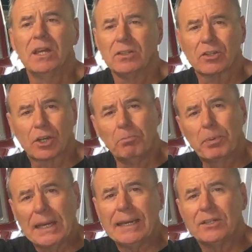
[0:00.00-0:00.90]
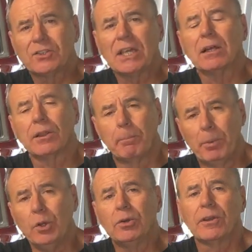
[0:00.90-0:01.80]
to completely seal the
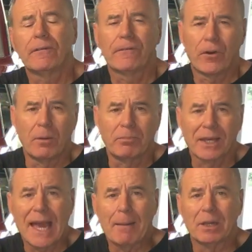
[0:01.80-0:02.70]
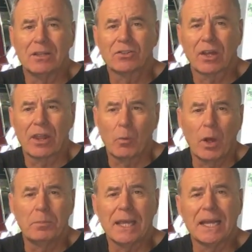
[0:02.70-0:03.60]
boot from the cabin, so there
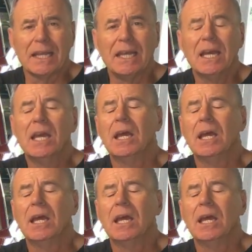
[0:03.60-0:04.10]
won't be any